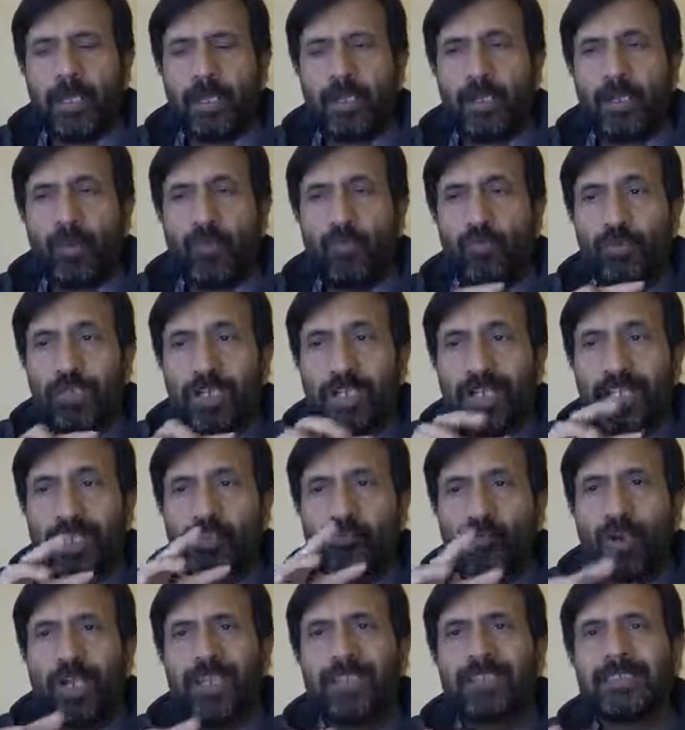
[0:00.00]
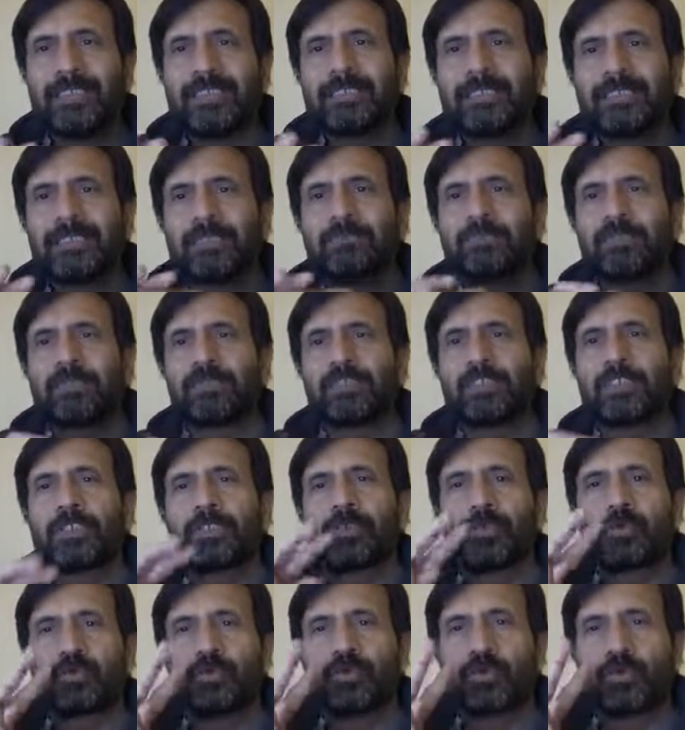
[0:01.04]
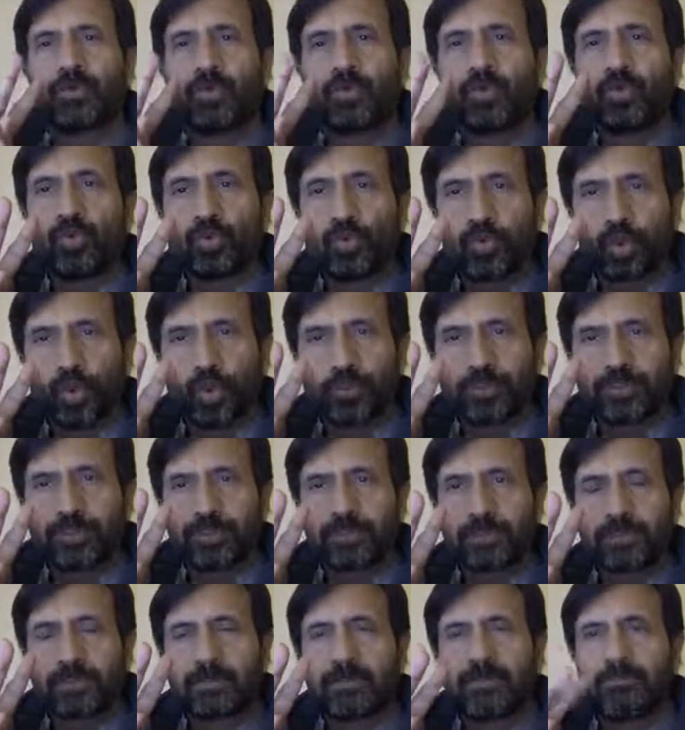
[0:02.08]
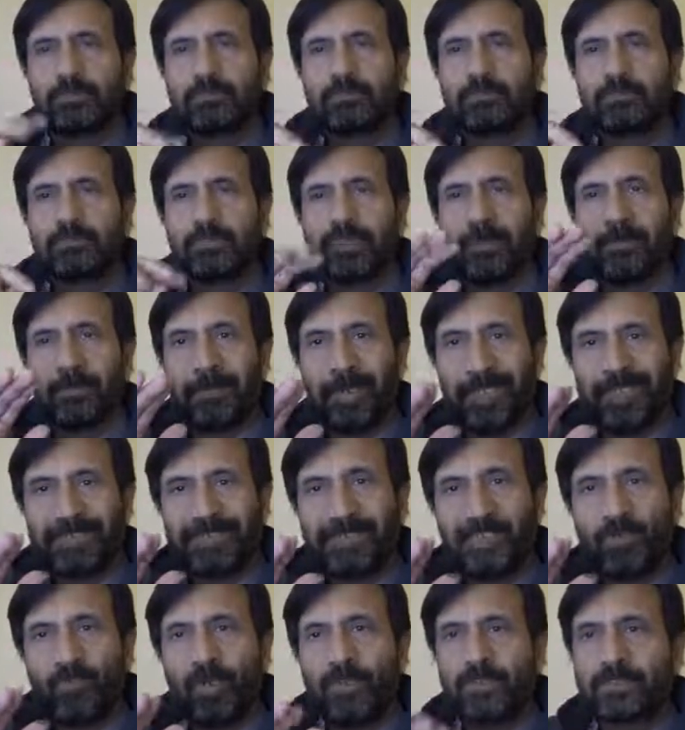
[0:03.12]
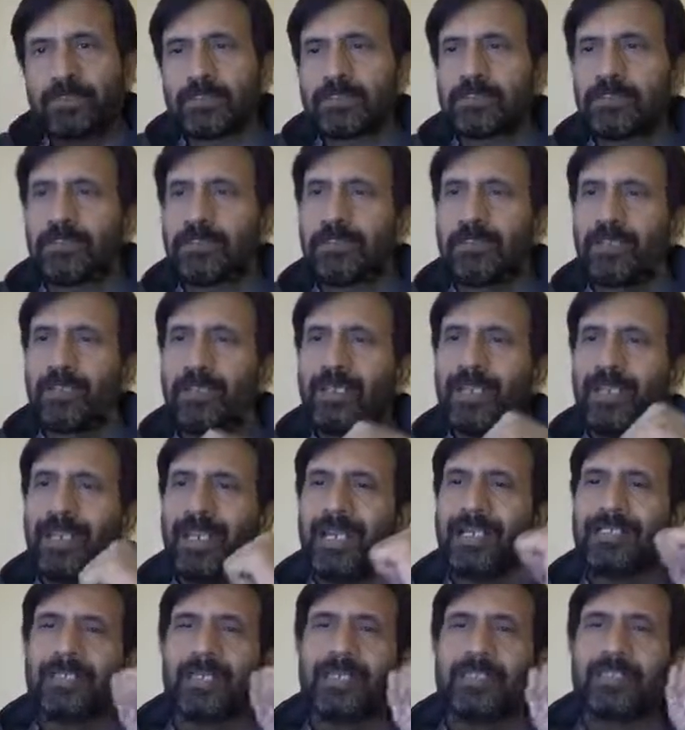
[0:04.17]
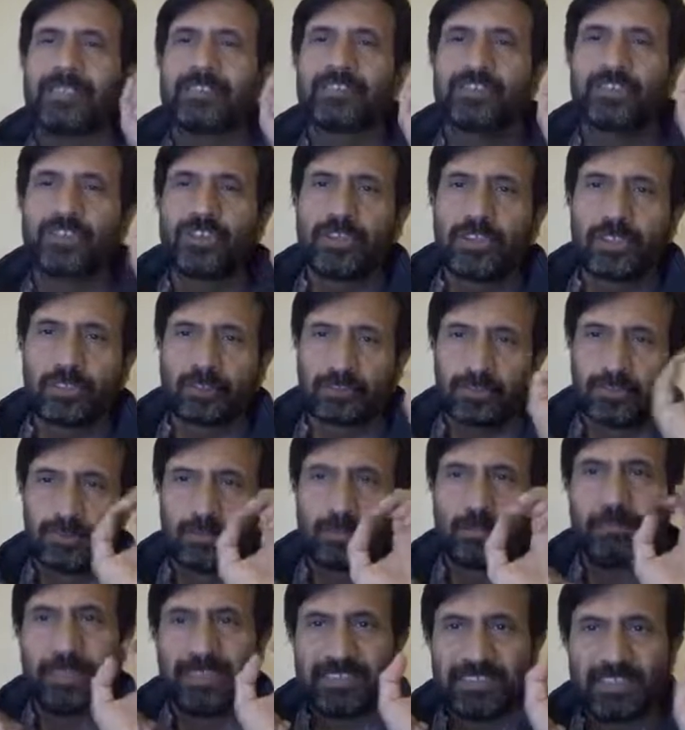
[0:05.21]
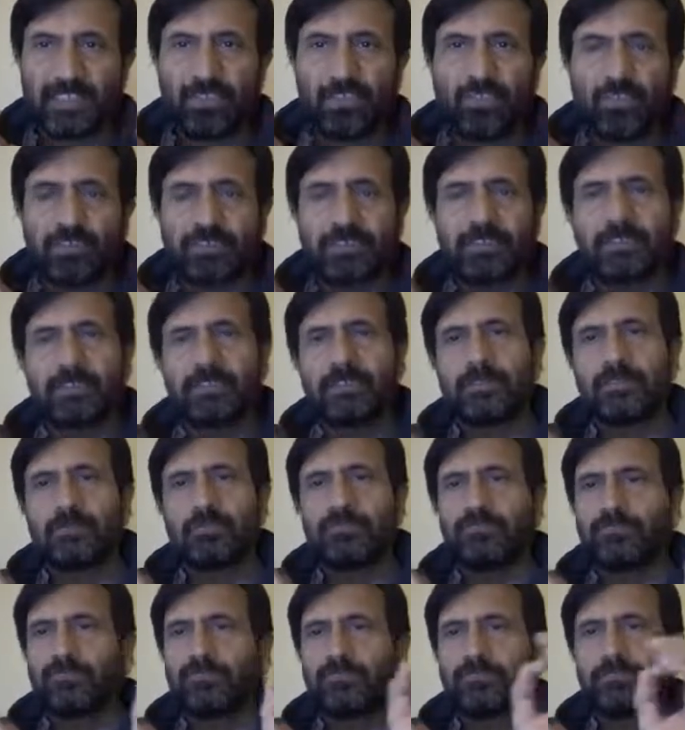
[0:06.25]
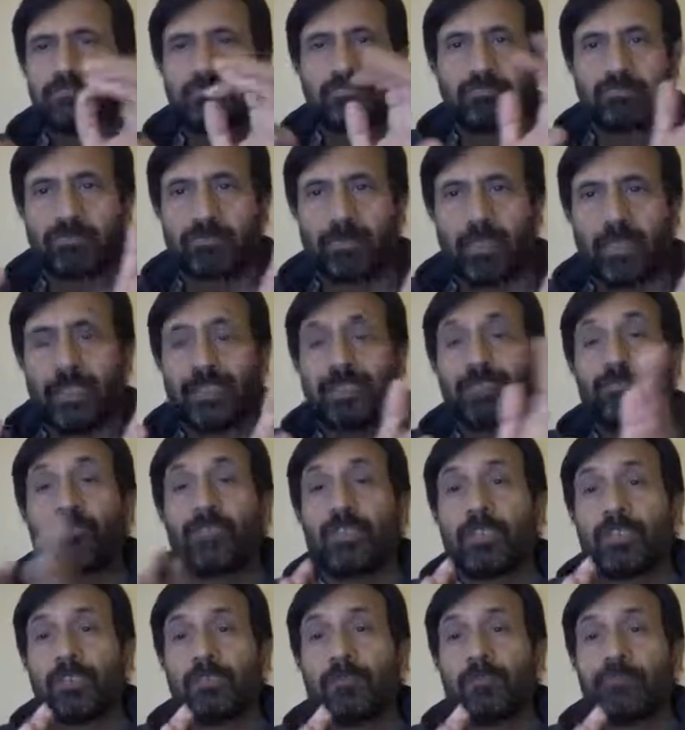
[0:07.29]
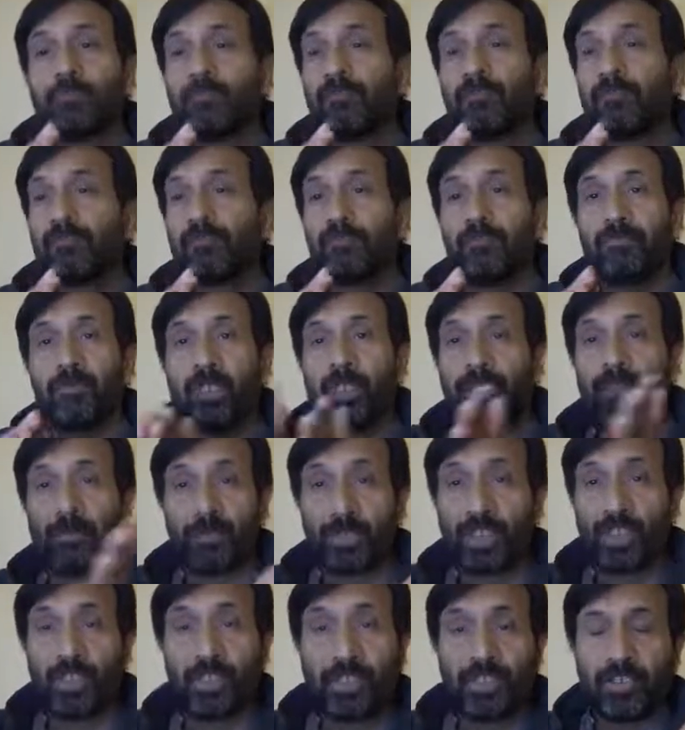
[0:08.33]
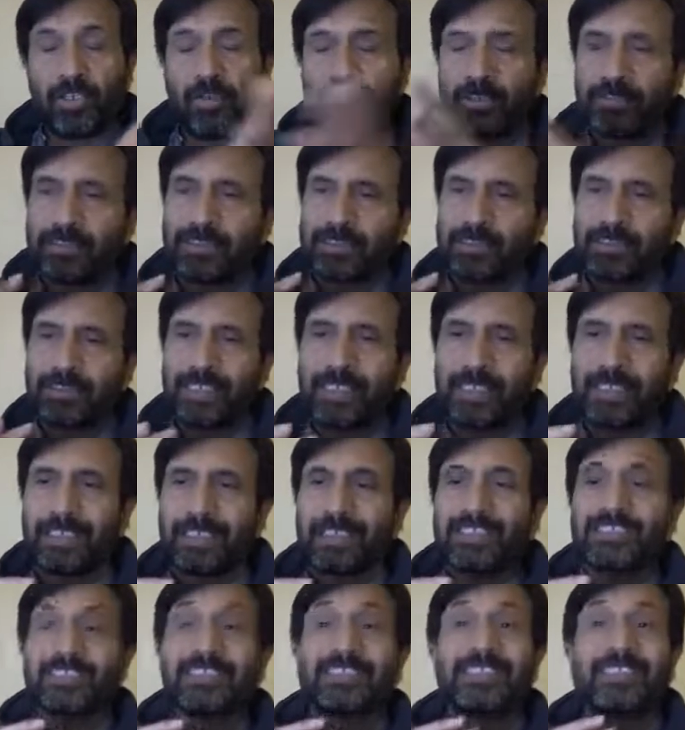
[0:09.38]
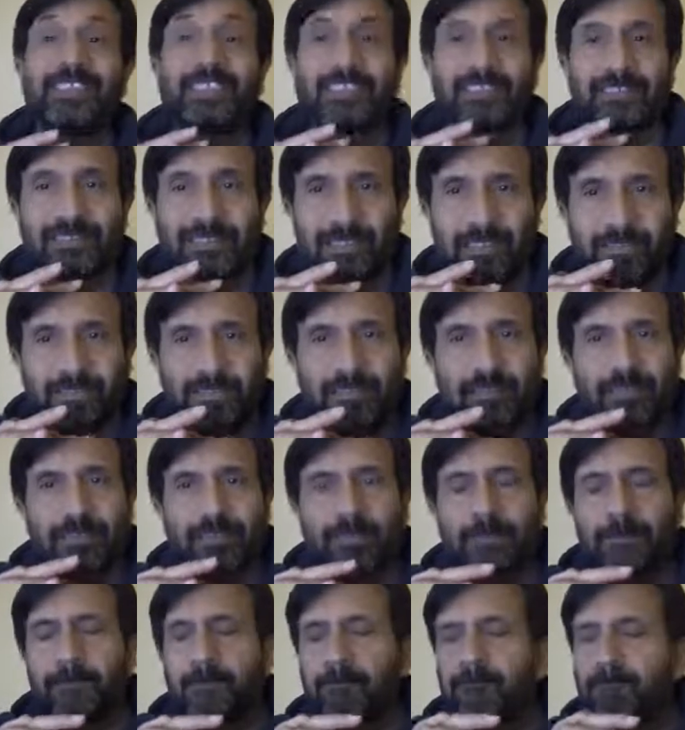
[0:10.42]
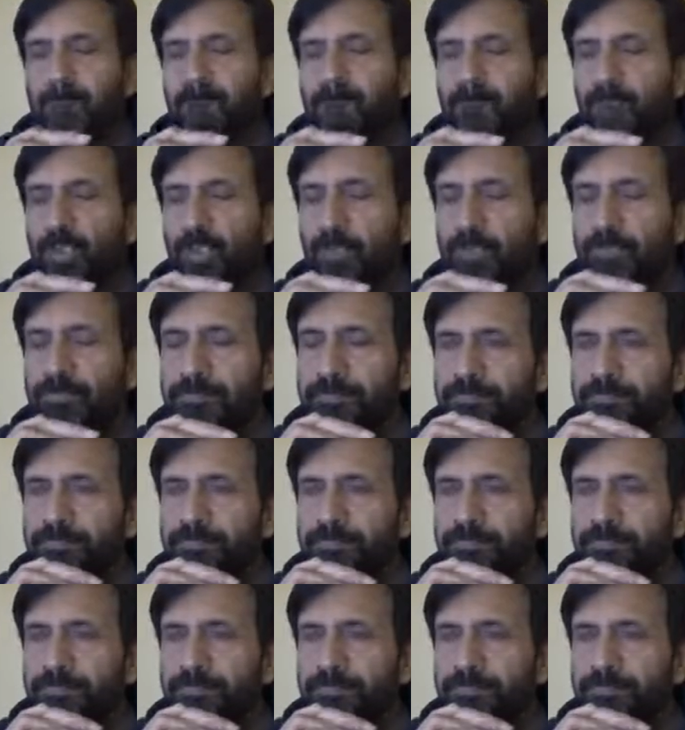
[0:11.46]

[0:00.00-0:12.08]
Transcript: Now, we can divide these symptoms into two groups. The basic ones, and then the serious, the basic causes, and the benign causes, and the serious causes. Now,